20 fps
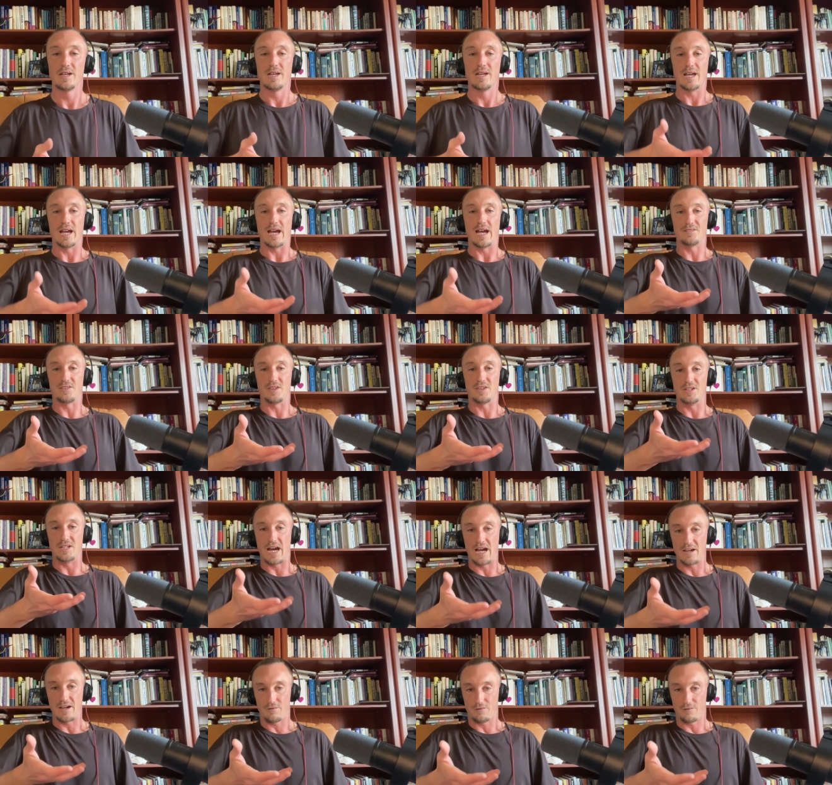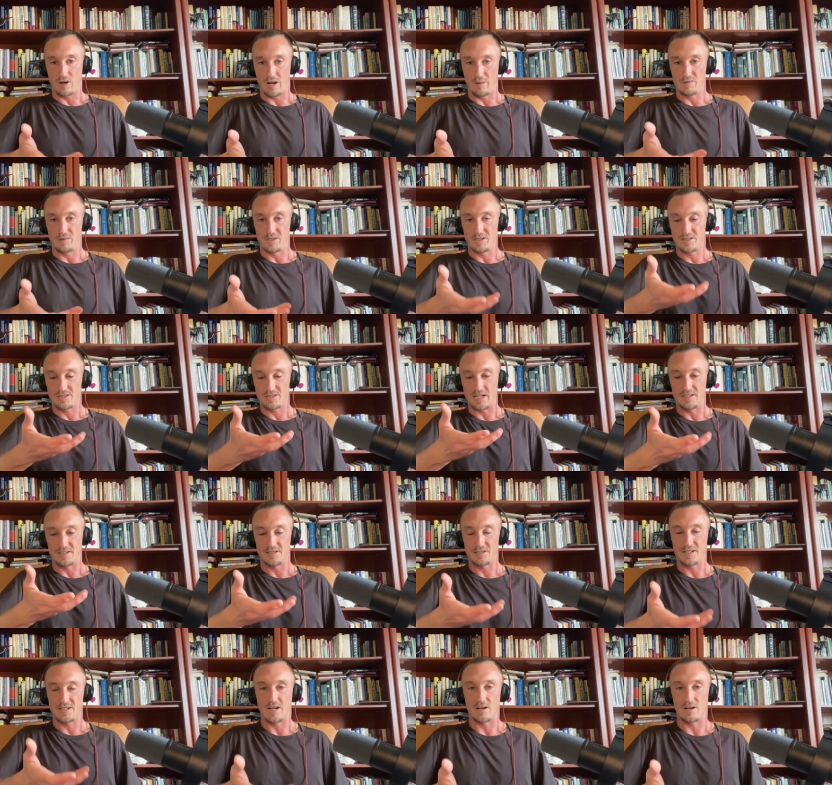as the diaphragm descends
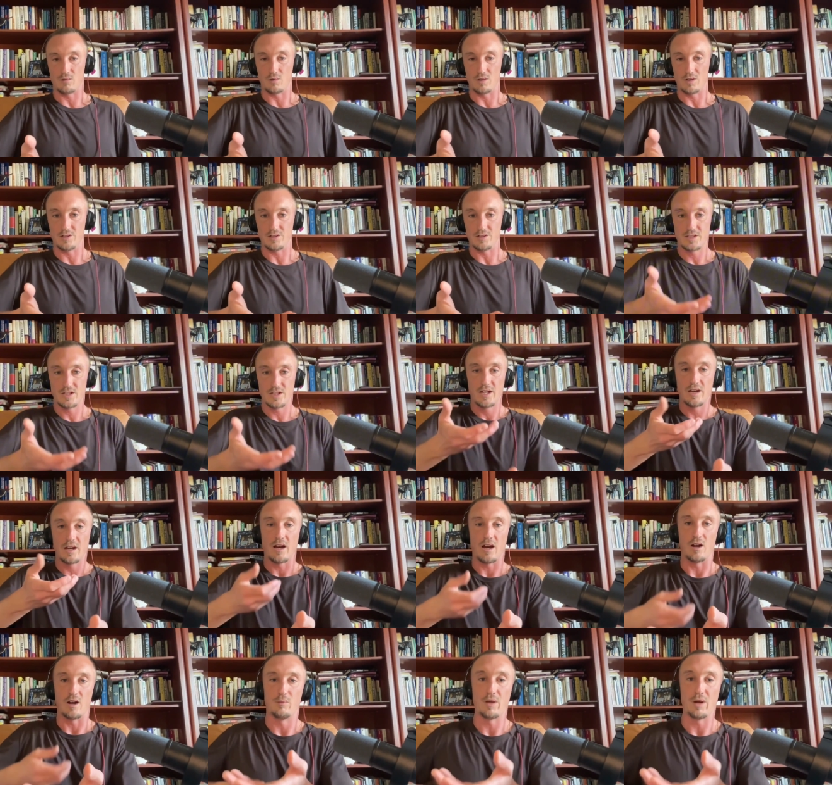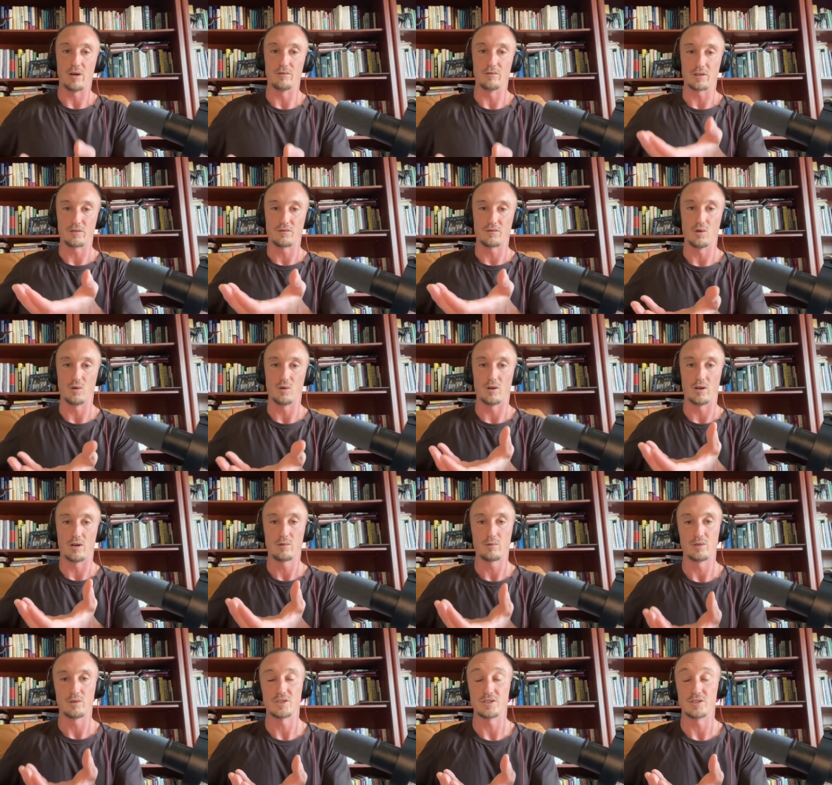downwards, our pelvic floor,
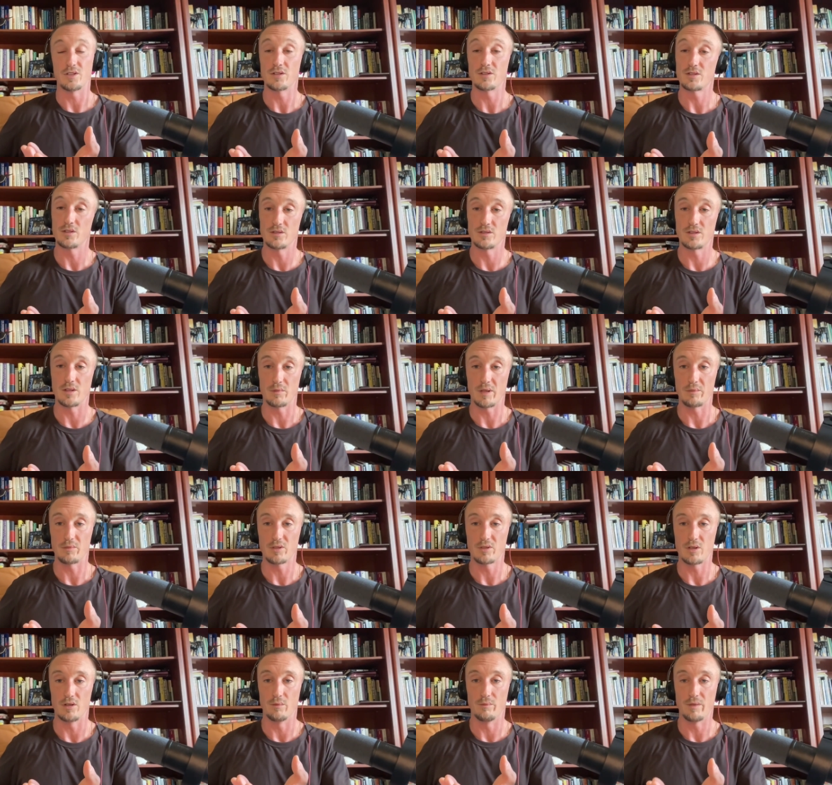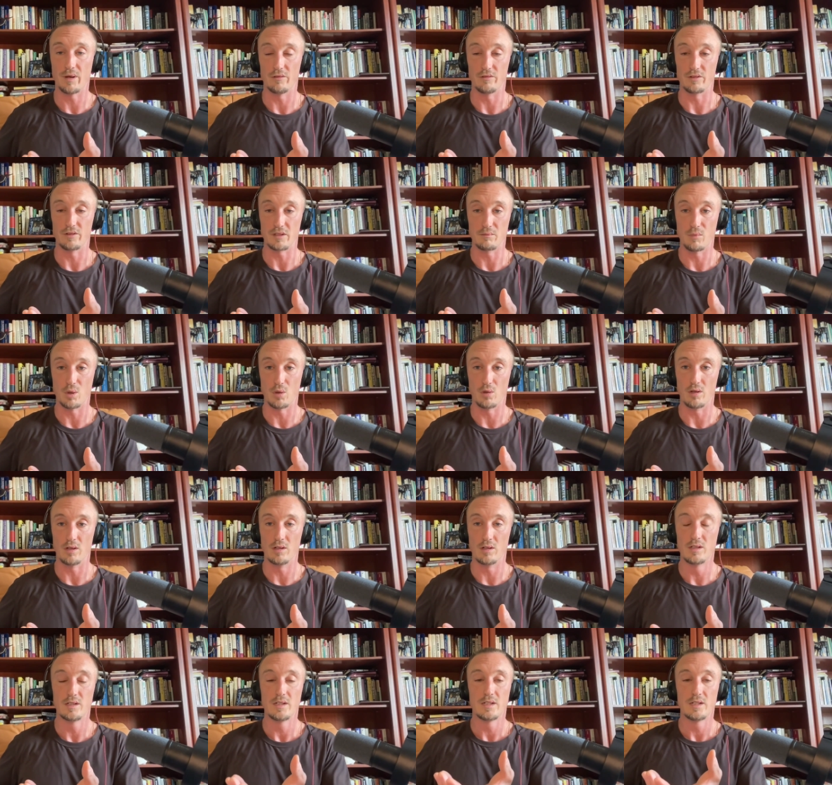which is also sometimes called a pelvic bowl,
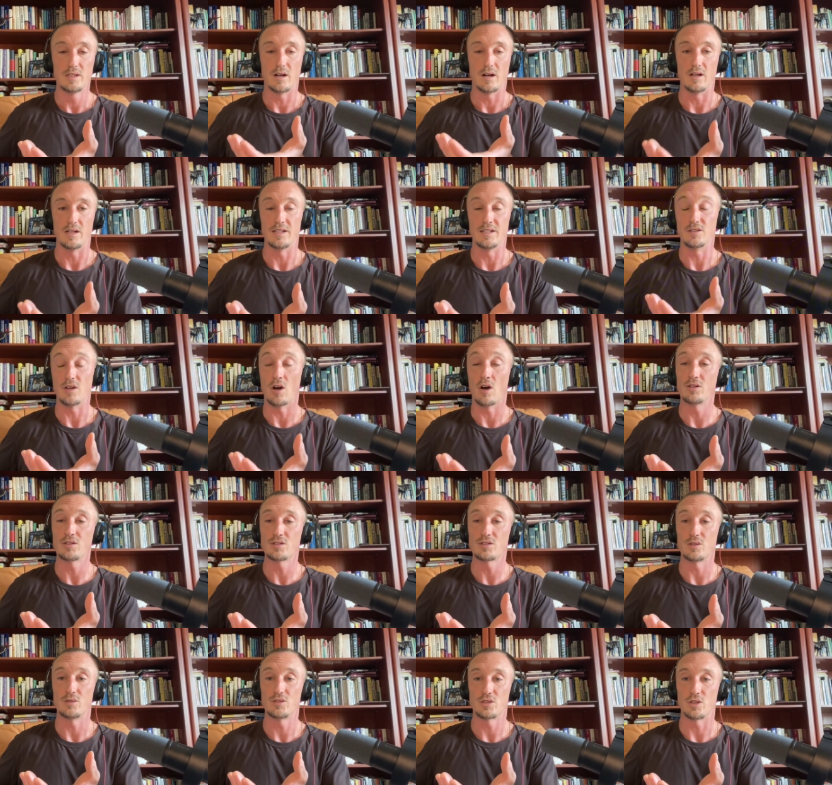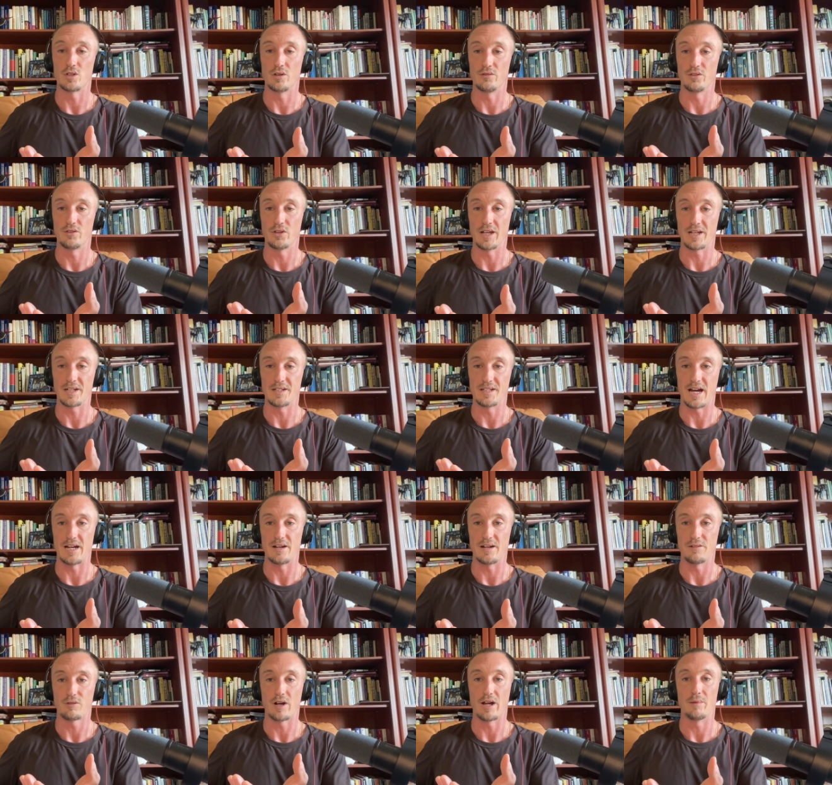it also serves like a
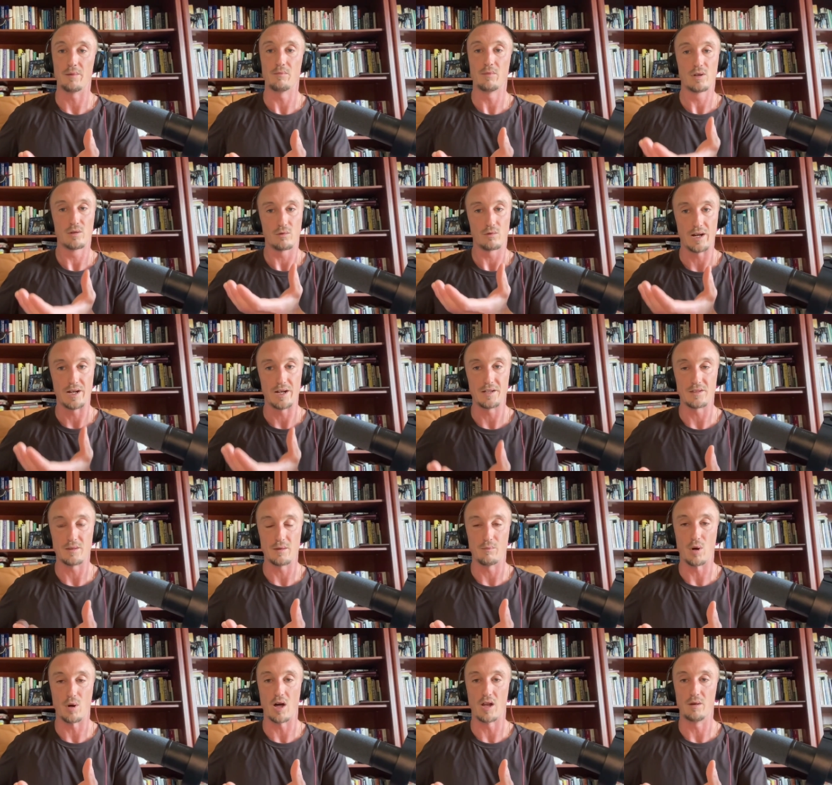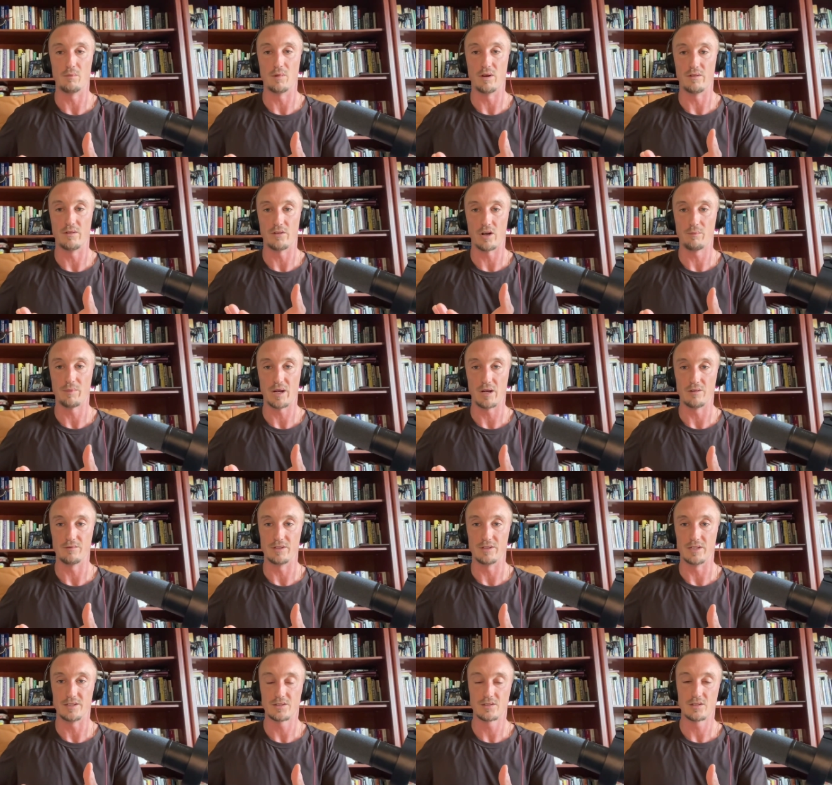diaphragm right at the bottom of our
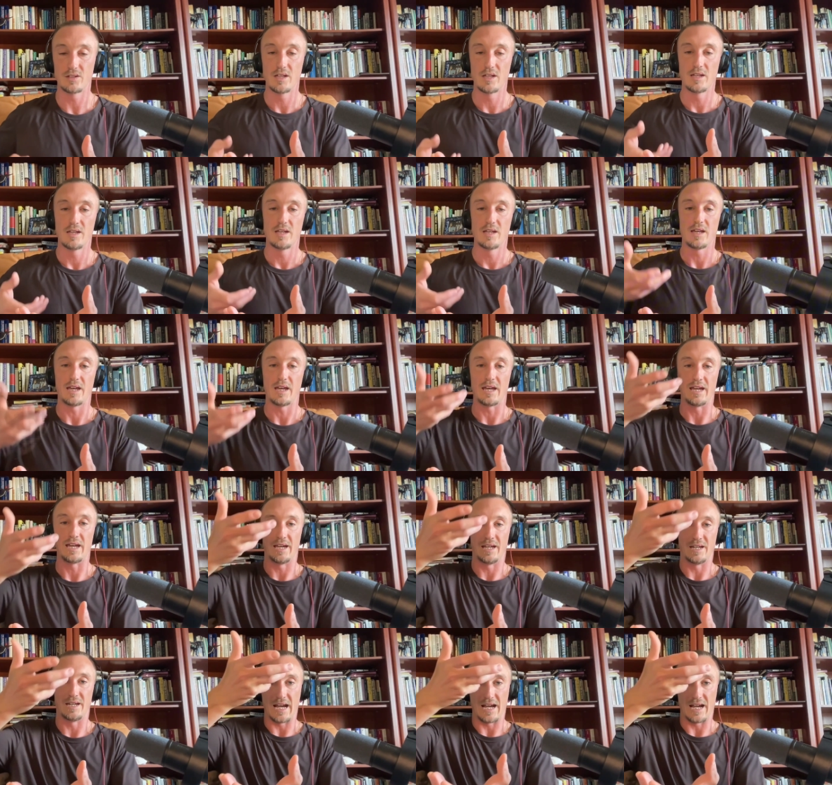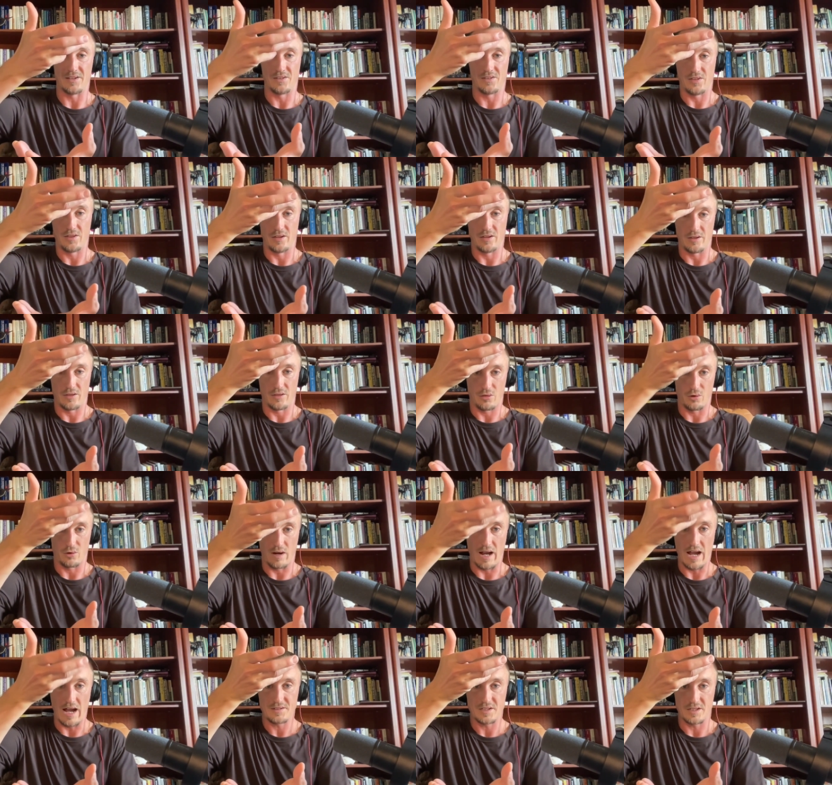pelvis. And as the
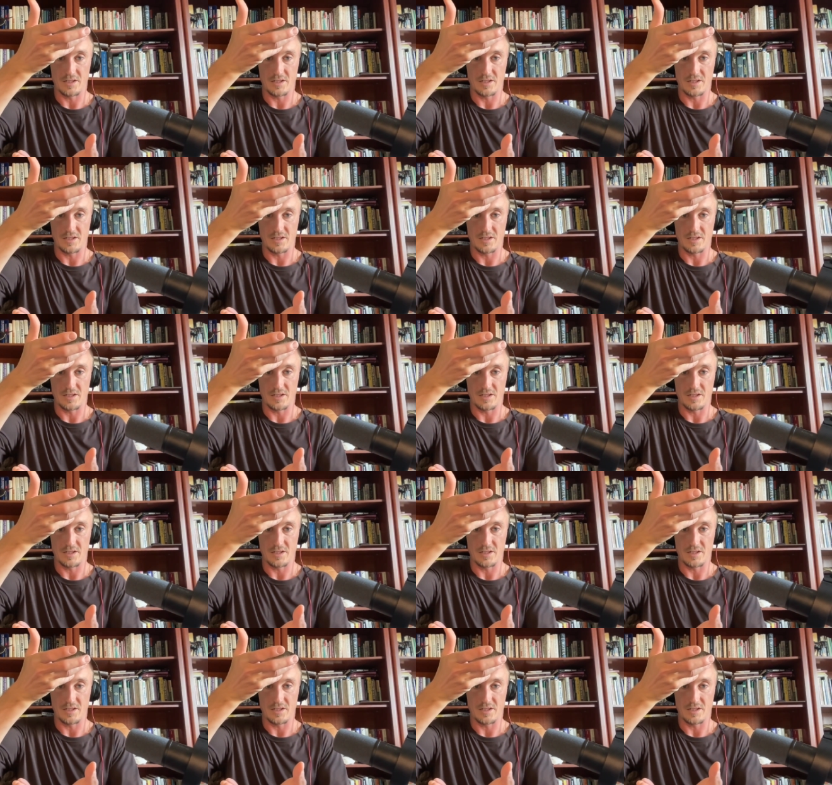thoracic